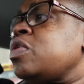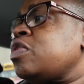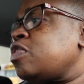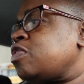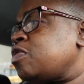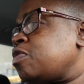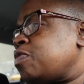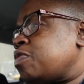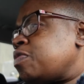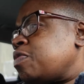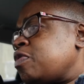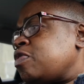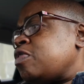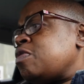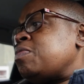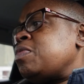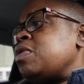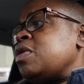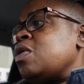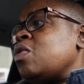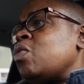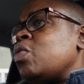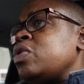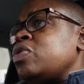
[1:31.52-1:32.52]
is supposed to
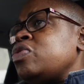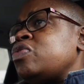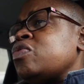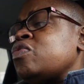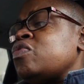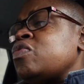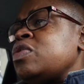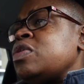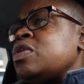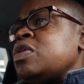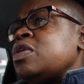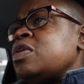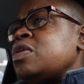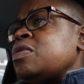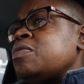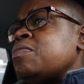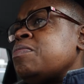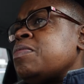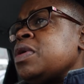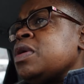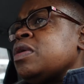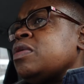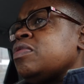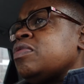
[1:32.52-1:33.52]
be a wintry
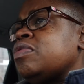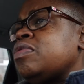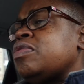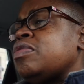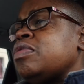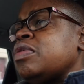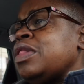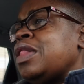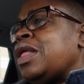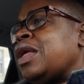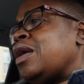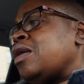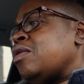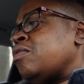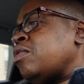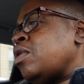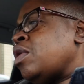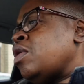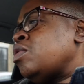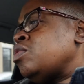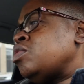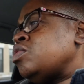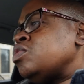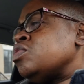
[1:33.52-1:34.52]
mix like
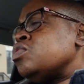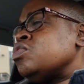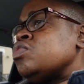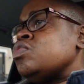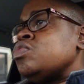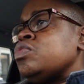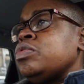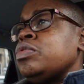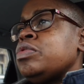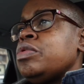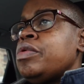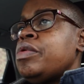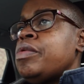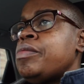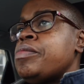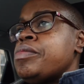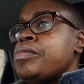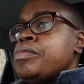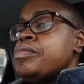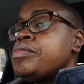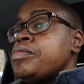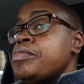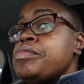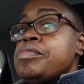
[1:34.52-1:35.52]
around noon.
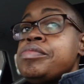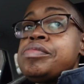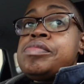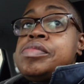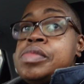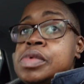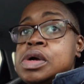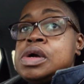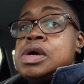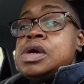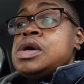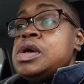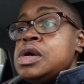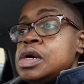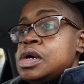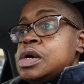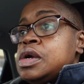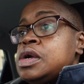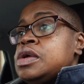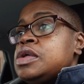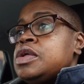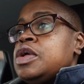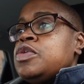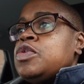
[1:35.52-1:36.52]

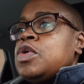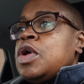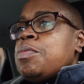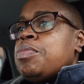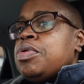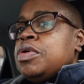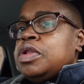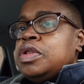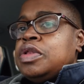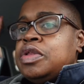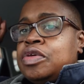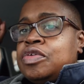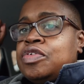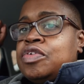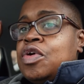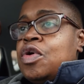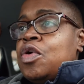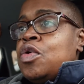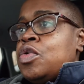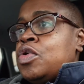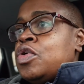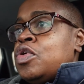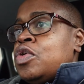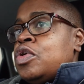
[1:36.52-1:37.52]
As I put this
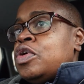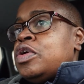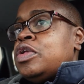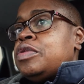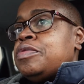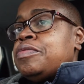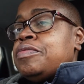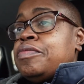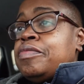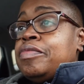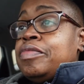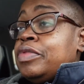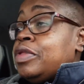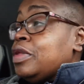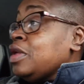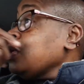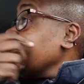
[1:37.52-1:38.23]
coat on.